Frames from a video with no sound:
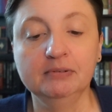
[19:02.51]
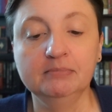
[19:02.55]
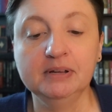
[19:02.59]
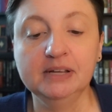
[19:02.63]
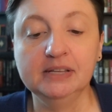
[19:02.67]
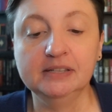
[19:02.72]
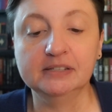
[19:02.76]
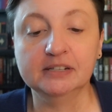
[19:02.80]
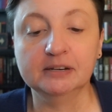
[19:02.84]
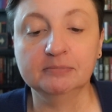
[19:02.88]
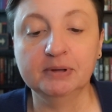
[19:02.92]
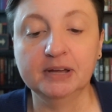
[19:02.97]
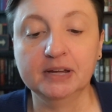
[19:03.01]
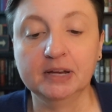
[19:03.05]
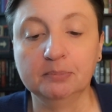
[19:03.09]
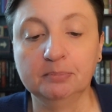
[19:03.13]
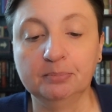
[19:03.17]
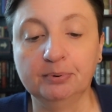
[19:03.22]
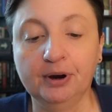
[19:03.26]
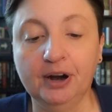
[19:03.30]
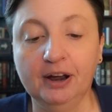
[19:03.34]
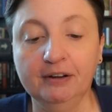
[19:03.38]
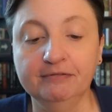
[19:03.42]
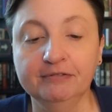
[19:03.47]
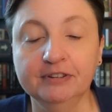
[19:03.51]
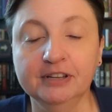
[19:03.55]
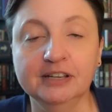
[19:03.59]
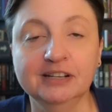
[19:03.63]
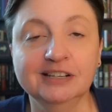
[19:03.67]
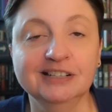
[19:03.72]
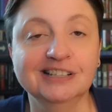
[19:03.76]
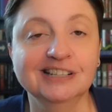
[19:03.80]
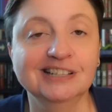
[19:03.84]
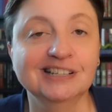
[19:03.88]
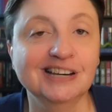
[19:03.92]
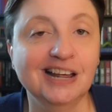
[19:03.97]
means to make a
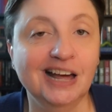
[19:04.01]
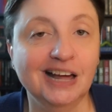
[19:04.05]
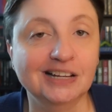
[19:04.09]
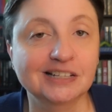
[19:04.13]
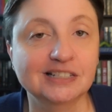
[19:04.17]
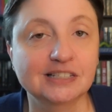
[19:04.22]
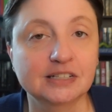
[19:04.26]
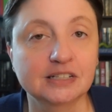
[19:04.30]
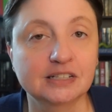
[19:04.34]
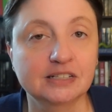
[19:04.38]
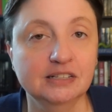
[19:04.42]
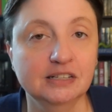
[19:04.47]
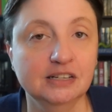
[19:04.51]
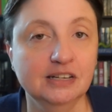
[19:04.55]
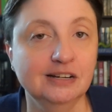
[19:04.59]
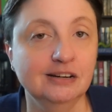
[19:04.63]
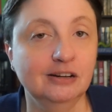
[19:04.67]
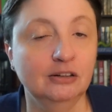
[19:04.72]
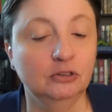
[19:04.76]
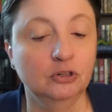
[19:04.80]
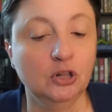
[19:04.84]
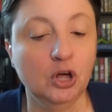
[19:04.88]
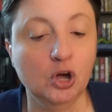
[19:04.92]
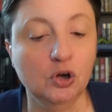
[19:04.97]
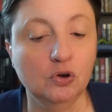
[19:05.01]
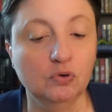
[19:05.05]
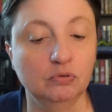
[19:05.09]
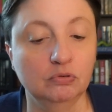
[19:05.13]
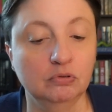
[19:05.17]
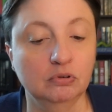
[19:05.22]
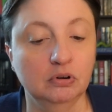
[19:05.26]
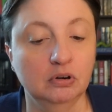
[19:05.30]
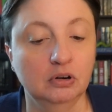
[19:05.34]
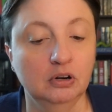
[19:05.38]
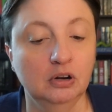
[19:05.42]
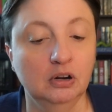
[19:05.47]
profit, did not succeed alone.